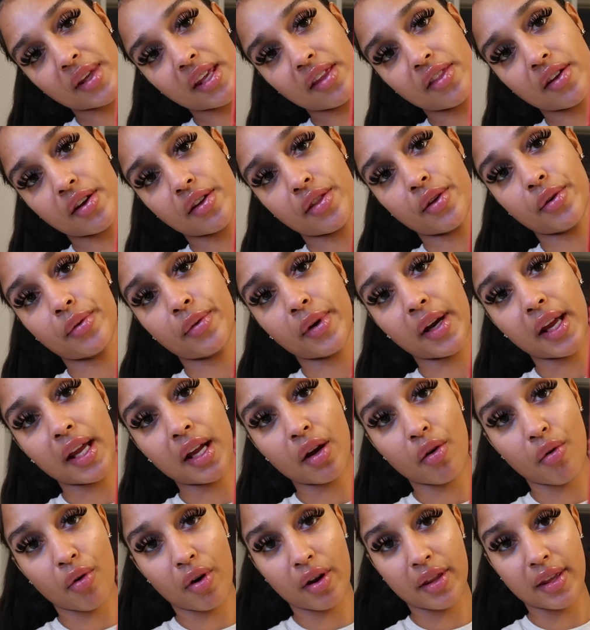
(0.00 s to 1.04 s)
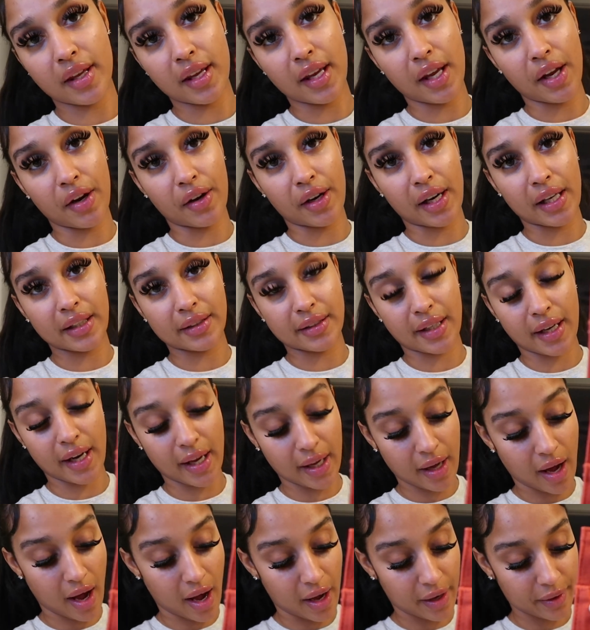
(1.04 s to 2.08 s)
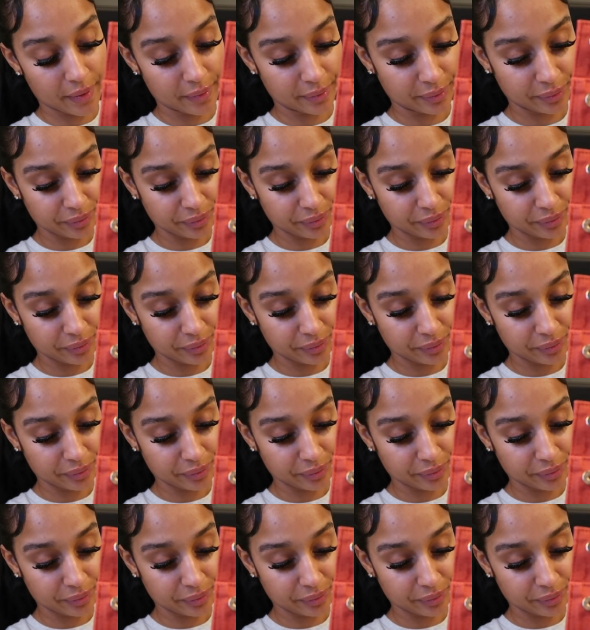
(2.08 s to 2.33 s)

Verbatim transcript: either the ring or the earrings that I got.